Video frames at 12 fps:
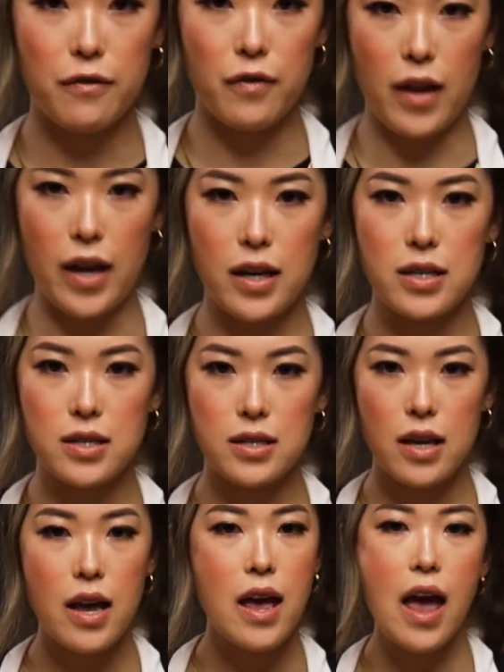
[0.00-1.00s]
flakes.
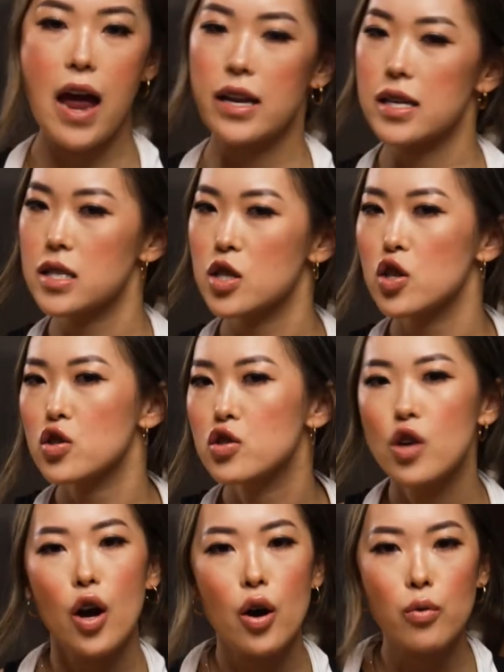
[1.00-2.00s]
And it's
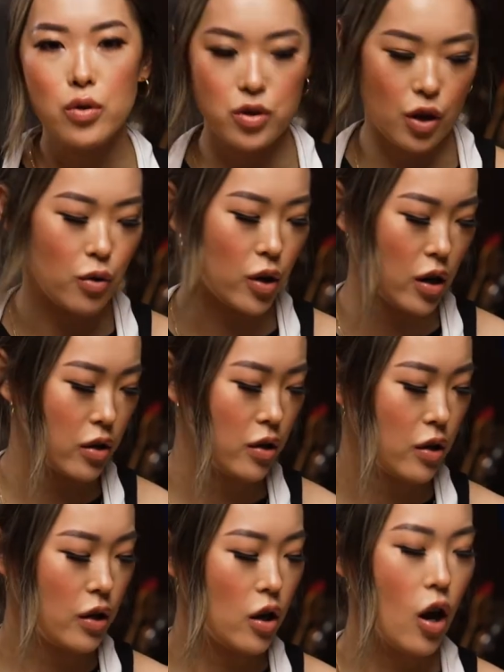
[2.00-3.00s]
so, so good.
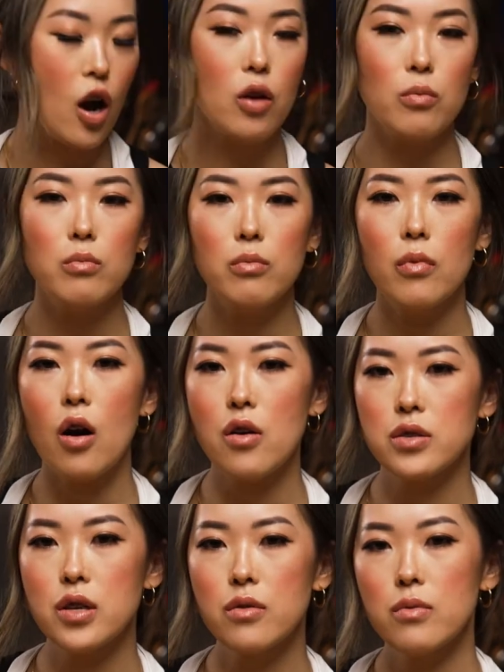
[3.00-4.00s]
Oh,
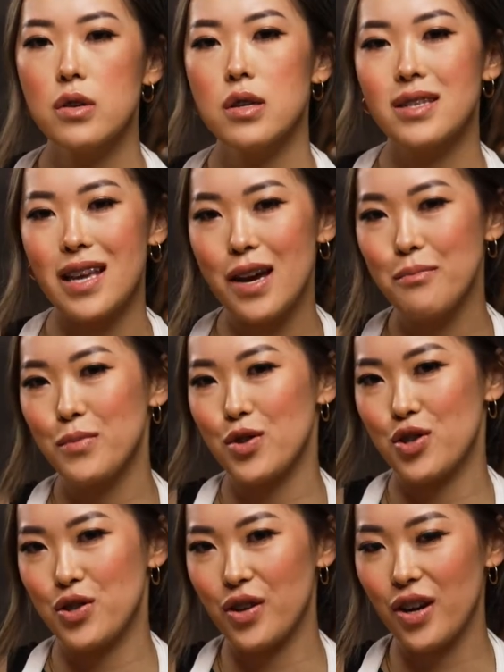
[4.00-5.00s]
also some
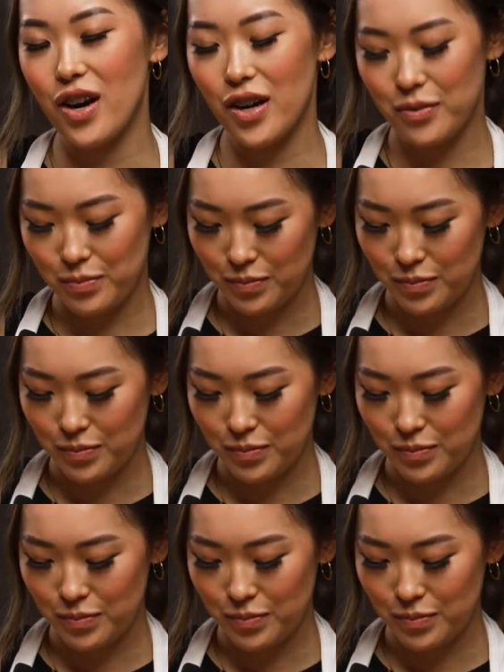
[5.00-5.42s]
sugar.